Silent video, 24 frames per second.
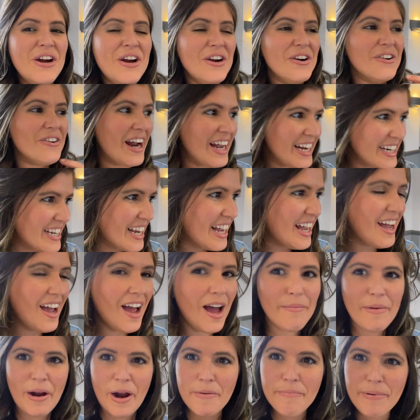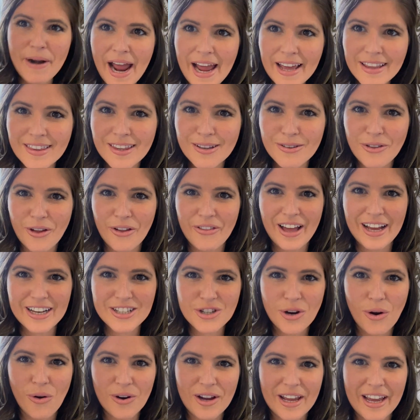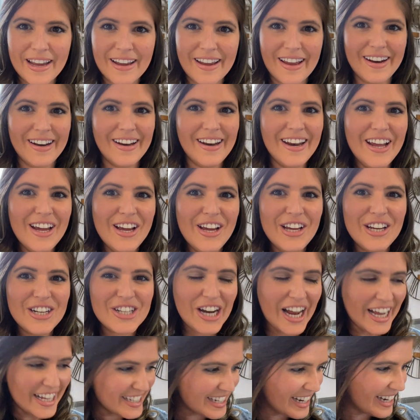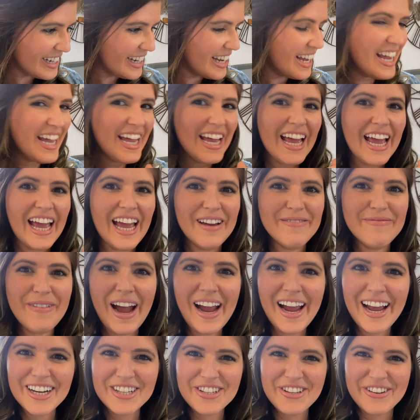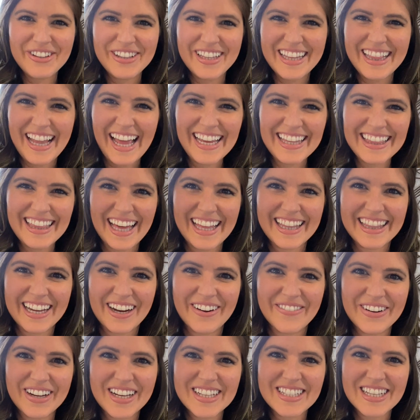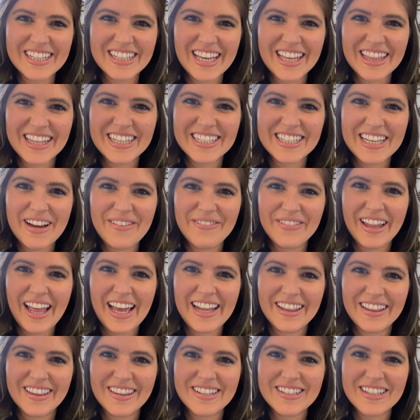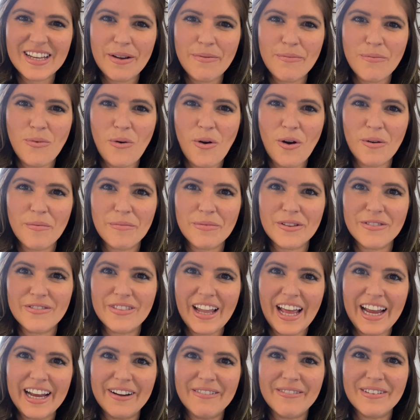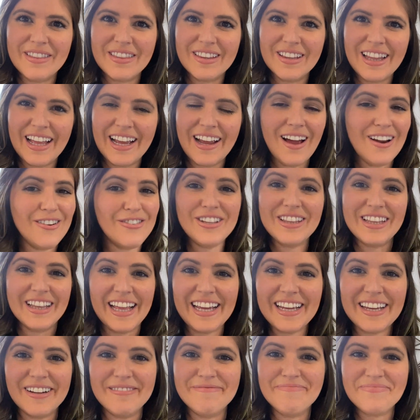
Right, I'm out of breath with all that talking and chatting. Um, I actually really like that there because it's like the same length, same warmth of light with the light. I really like it.